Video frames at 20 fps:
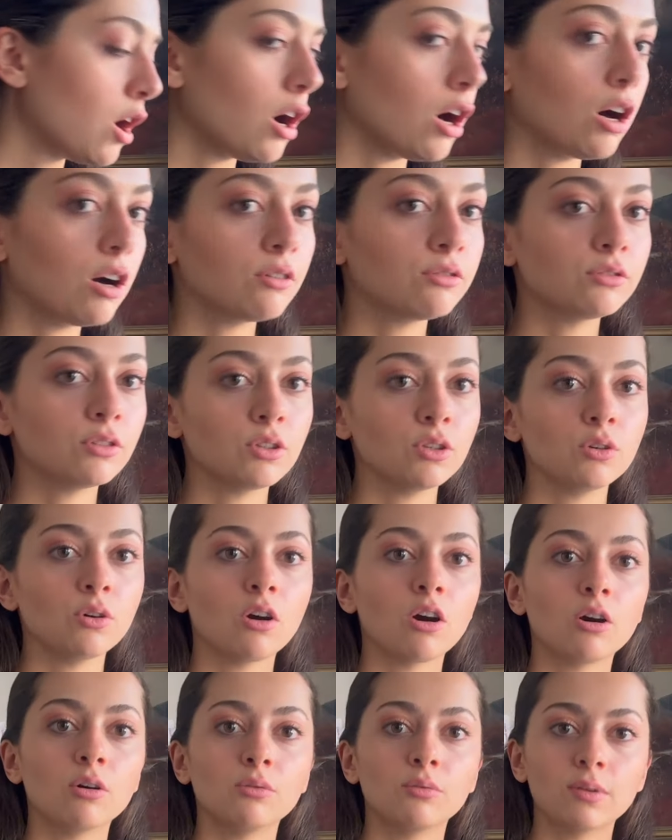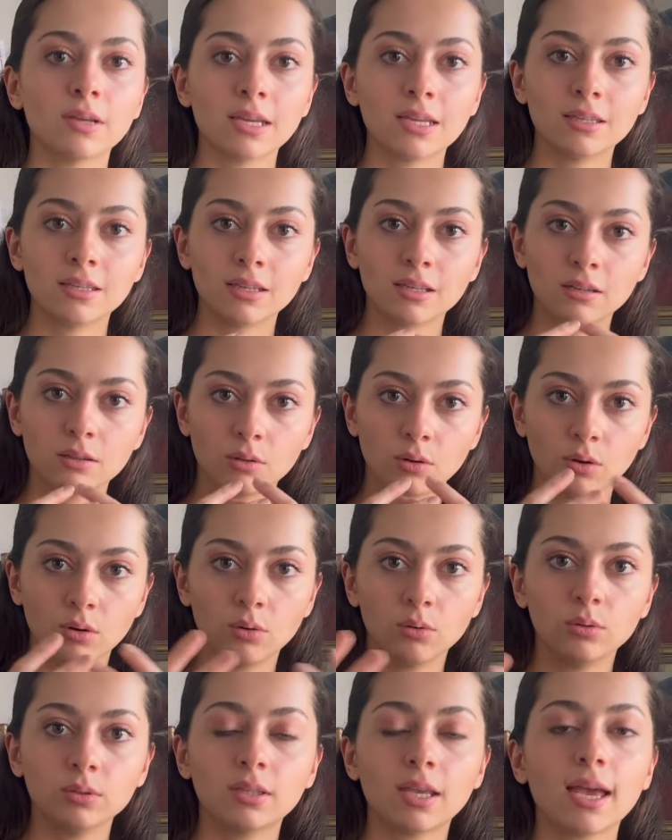after you are reading the
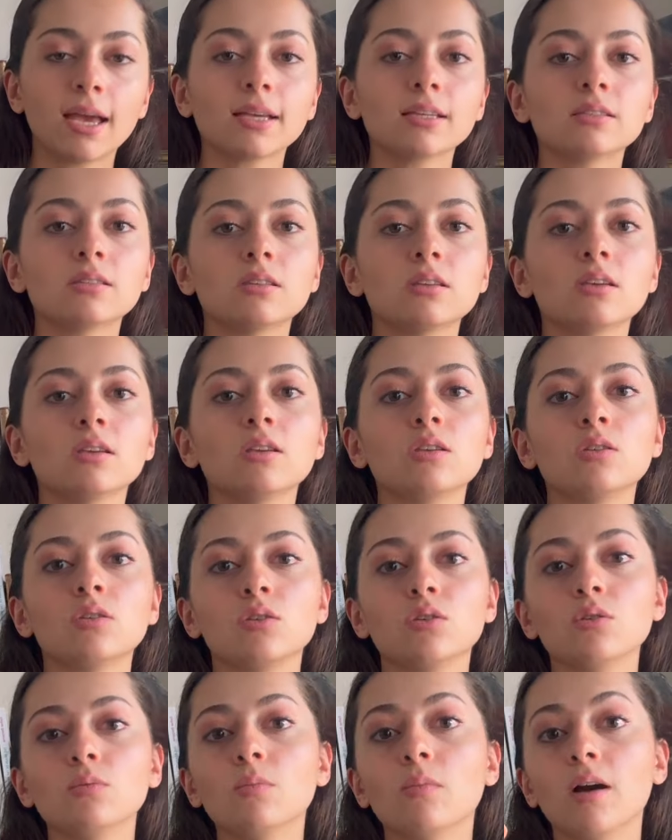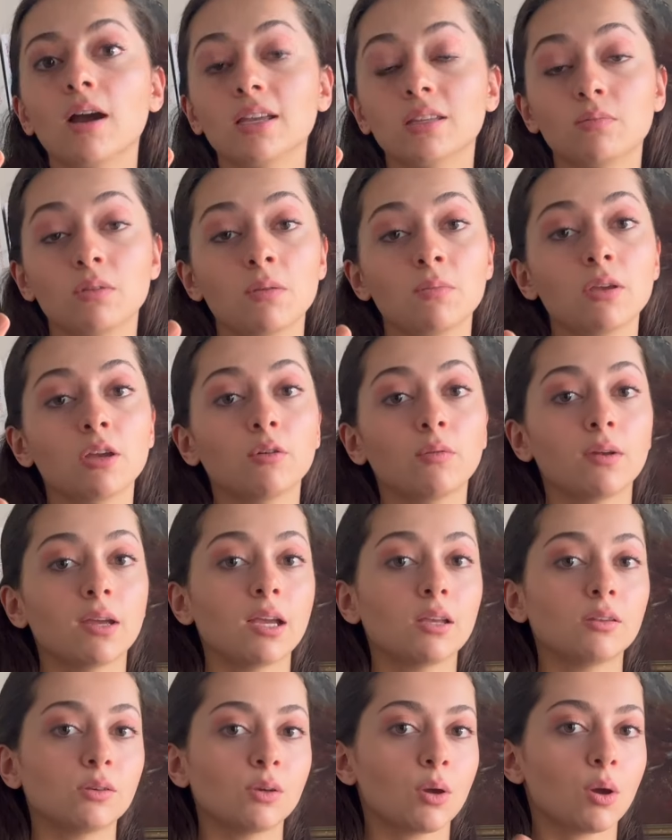whole text, you might maybe
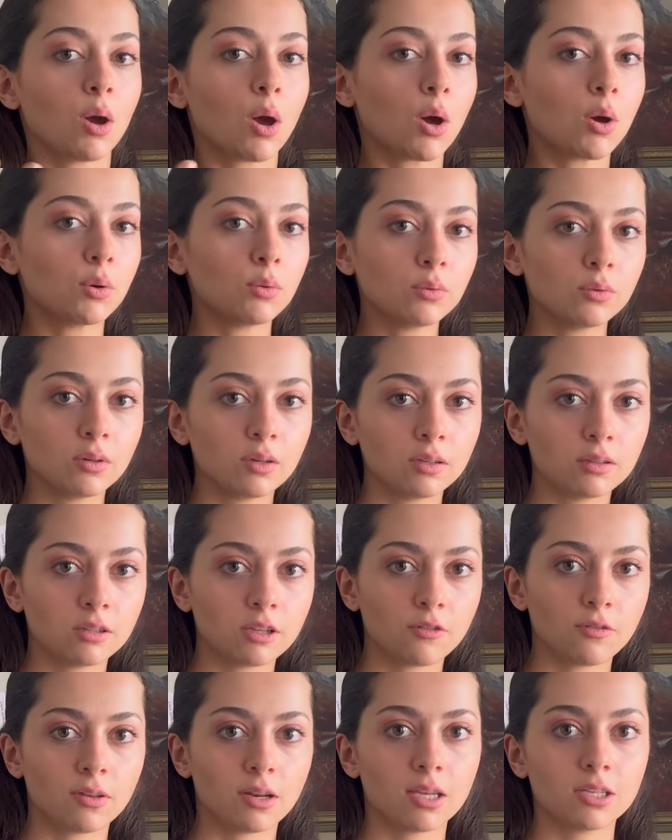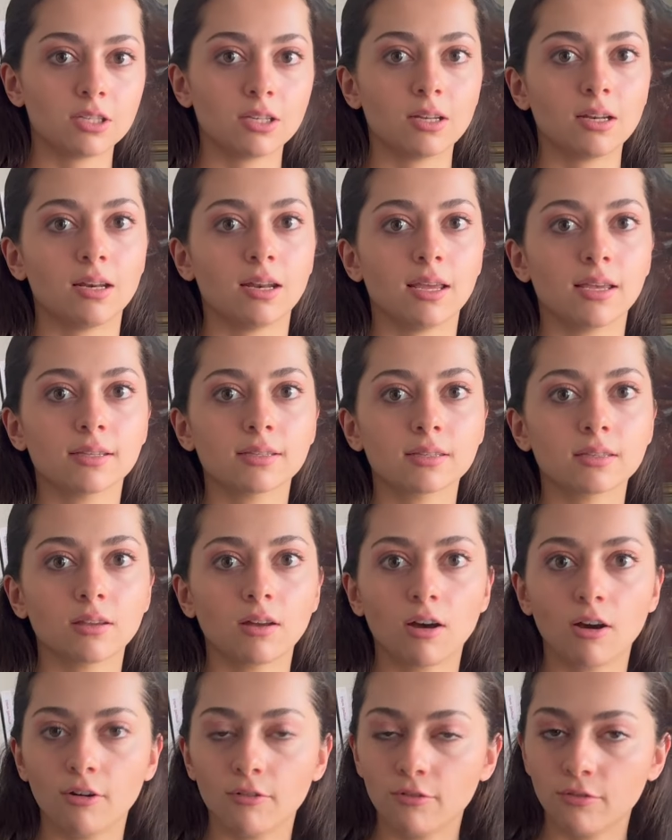create your own definition list
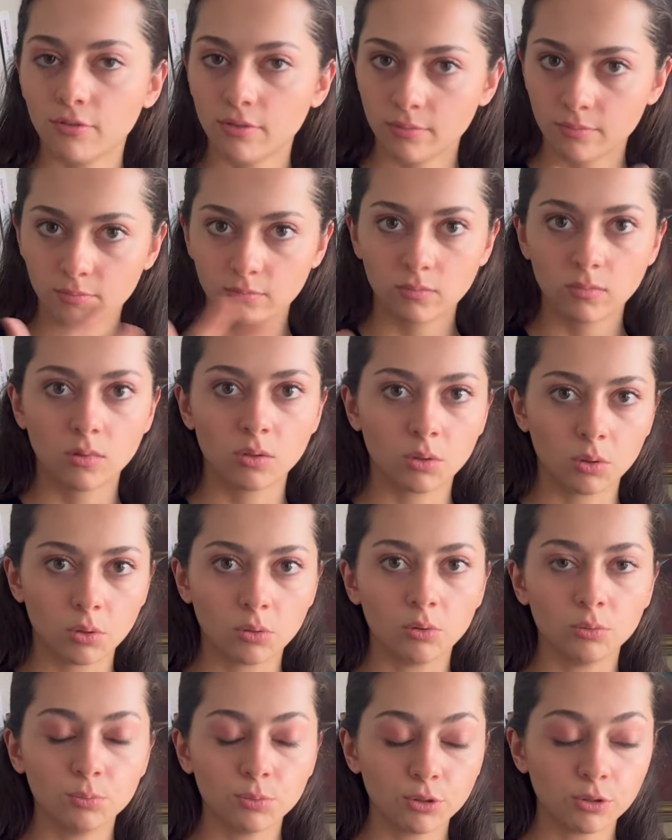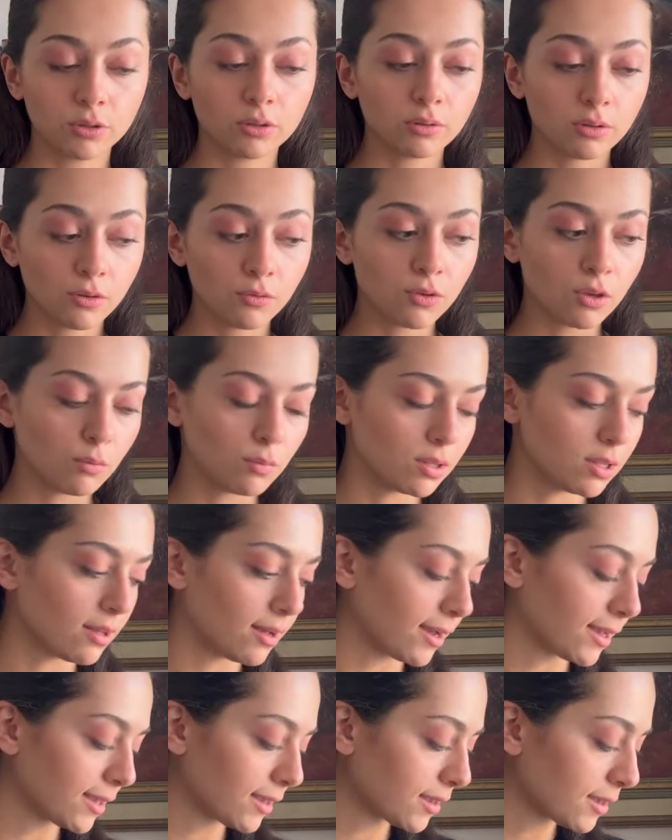of the whole book if you would
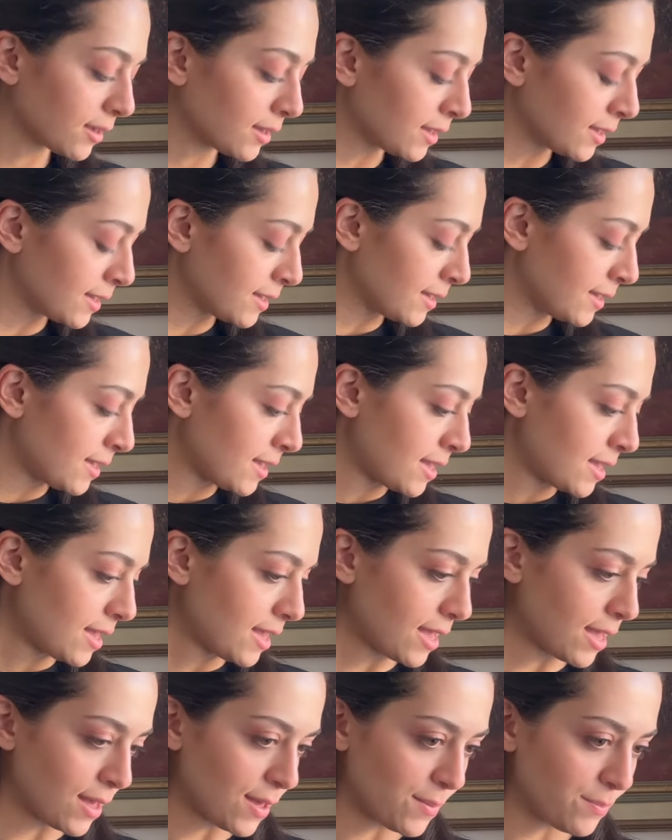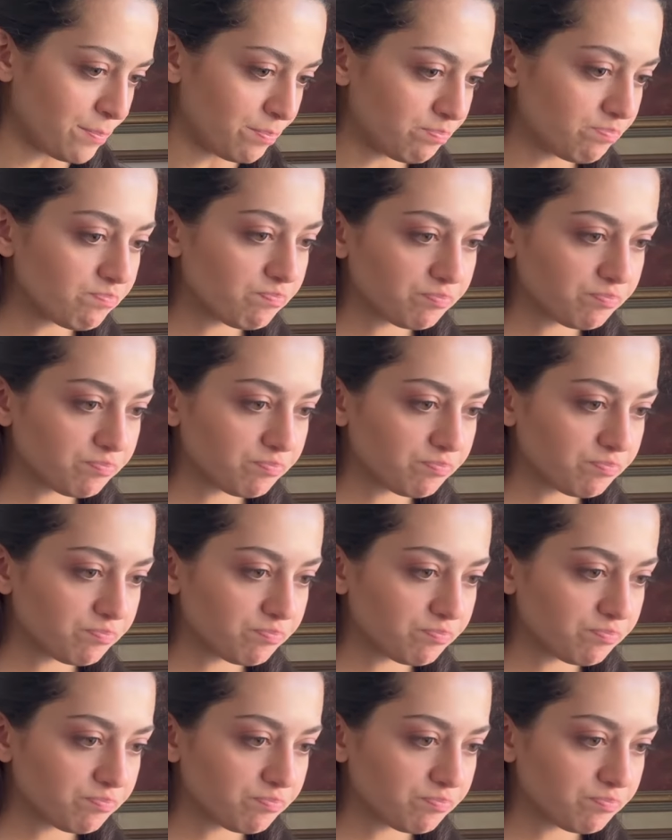like. And